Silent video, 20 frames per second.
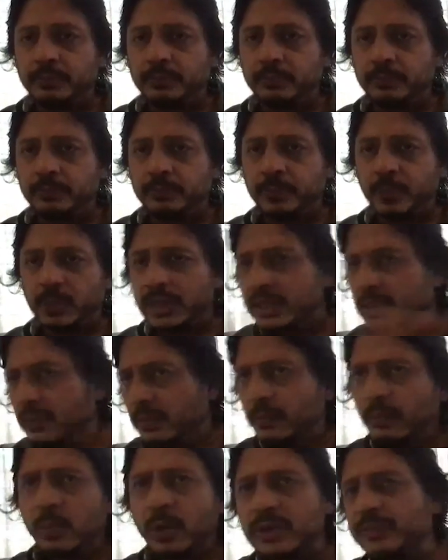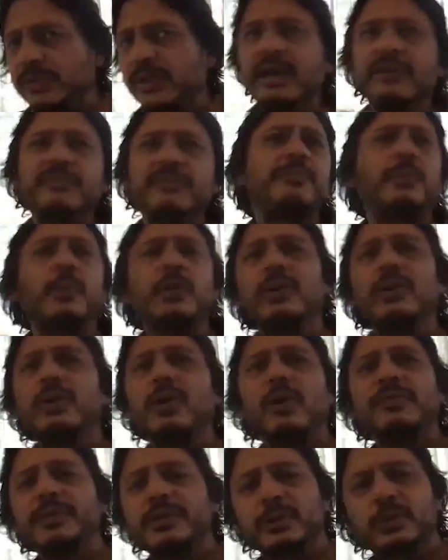pulling what we have pulled
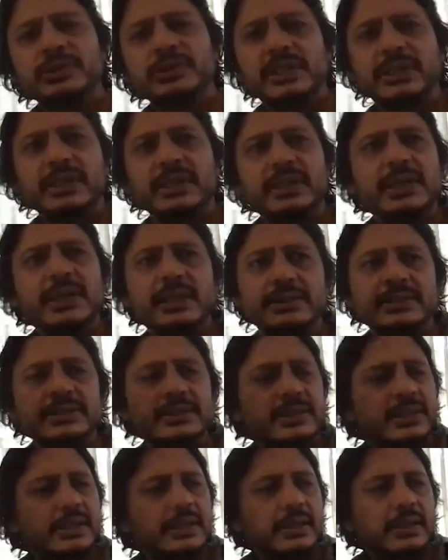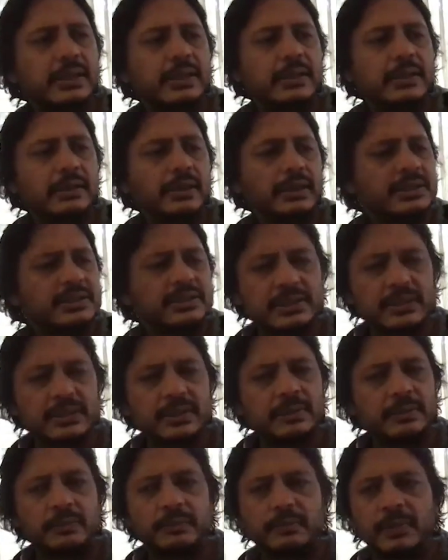off in those eighty days is a,
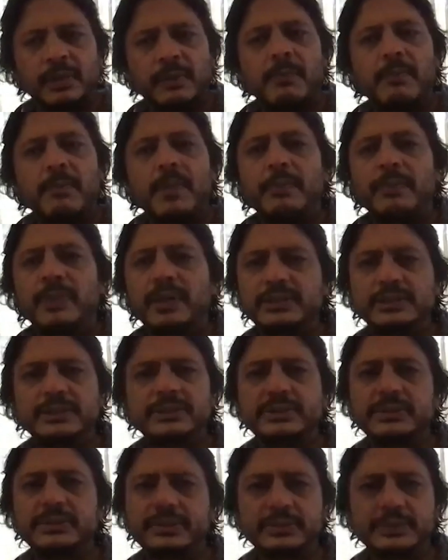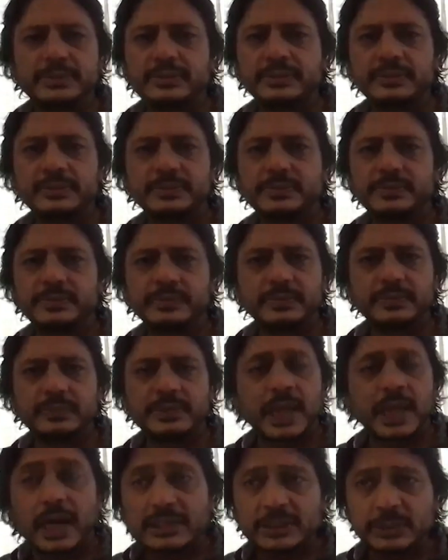a mammoth
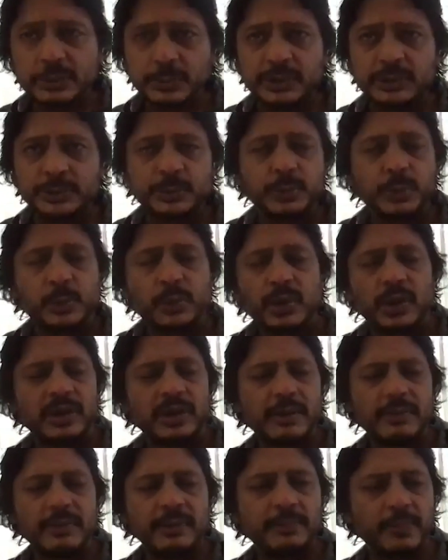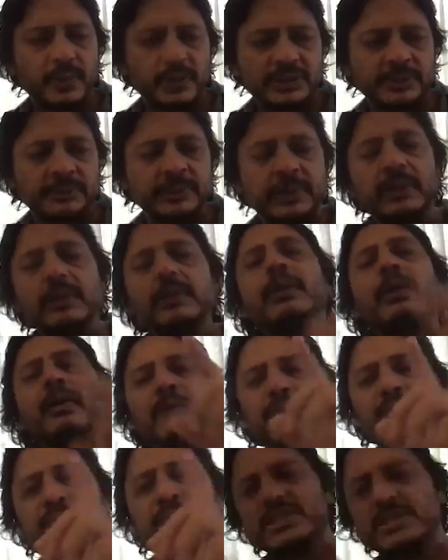task which would not have been possible
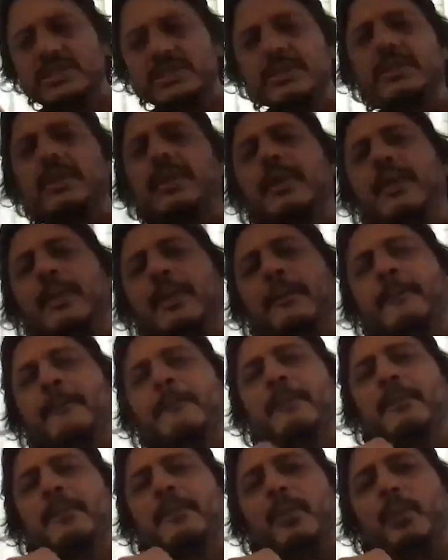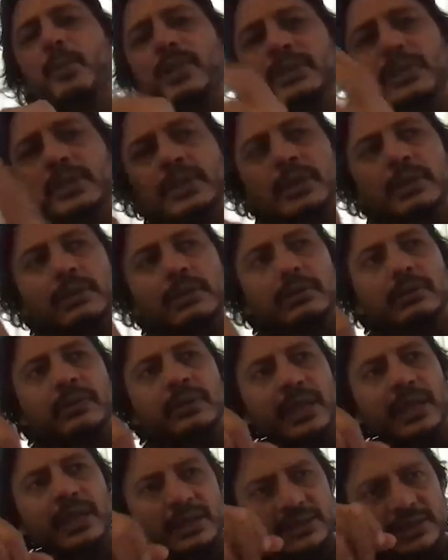first, with the
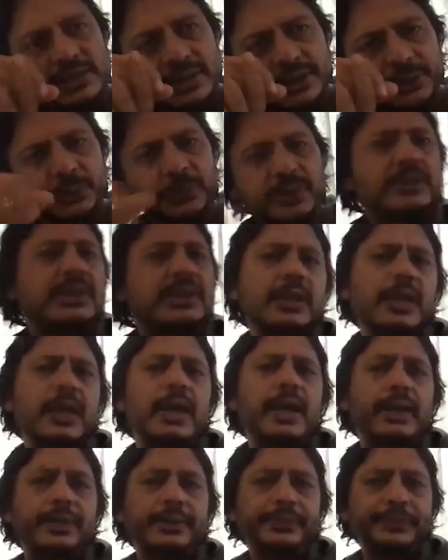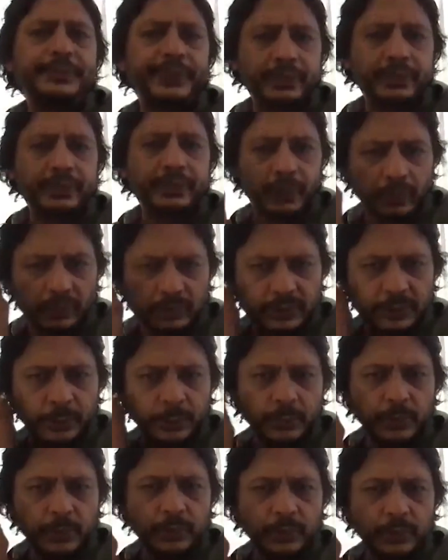diligent unit that I had, the, all the
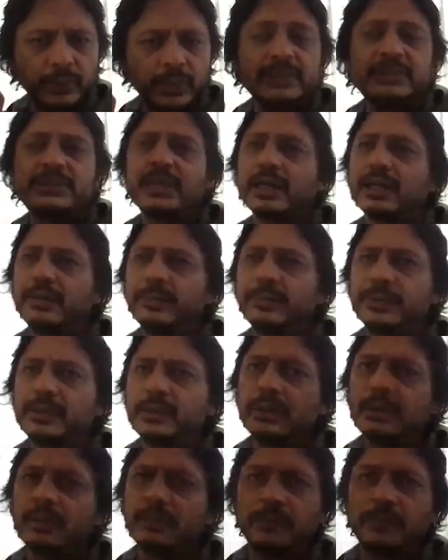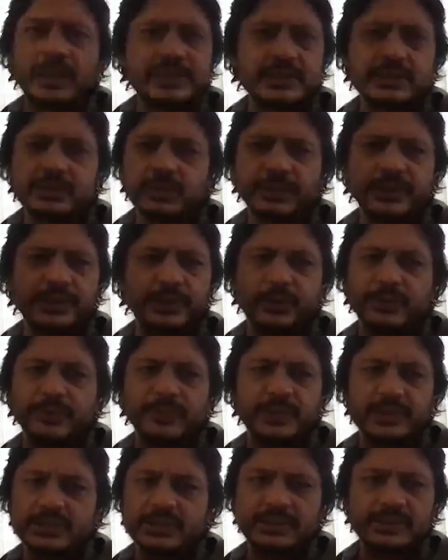crew, and second, with the blessings of the
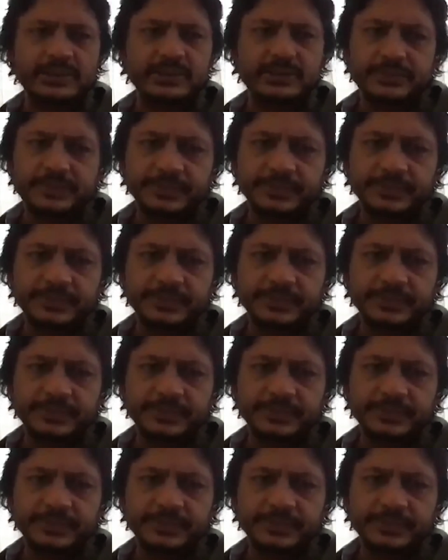universe.